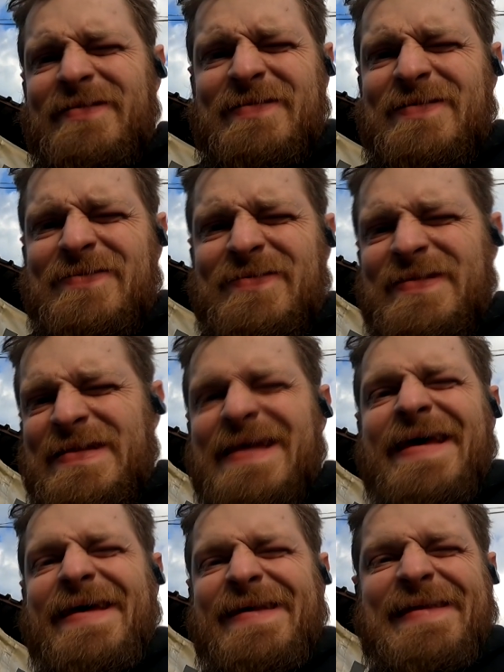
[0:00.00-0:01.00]
So,
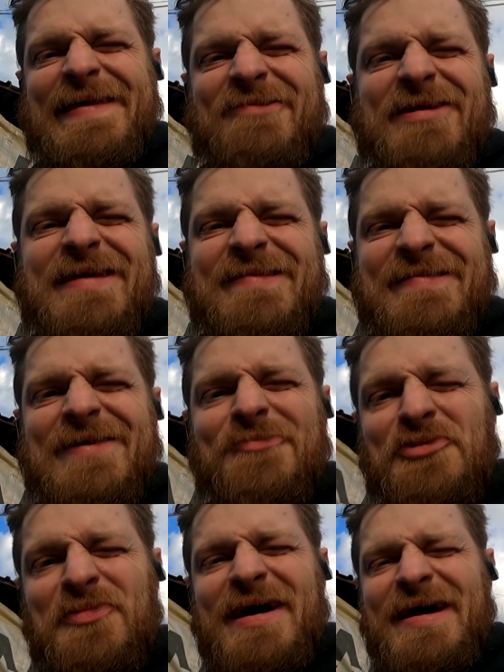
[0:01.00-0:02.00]
are you ready to see
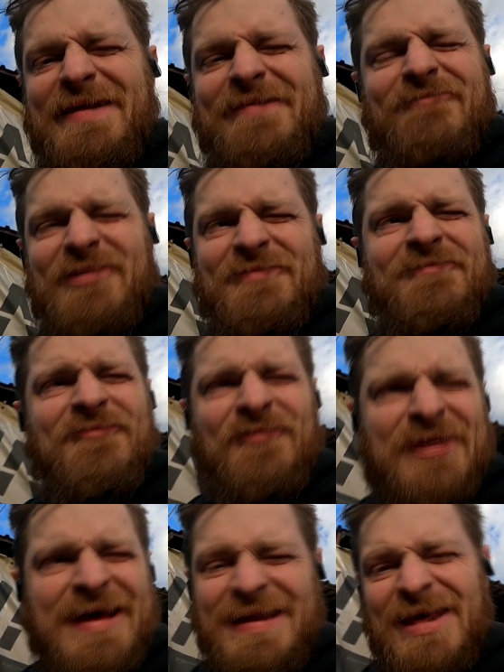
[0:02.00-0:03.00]
what my
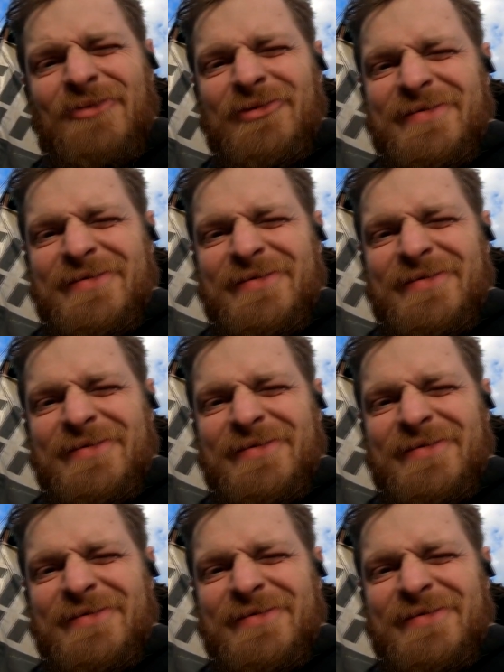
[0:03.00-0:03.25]
funny idea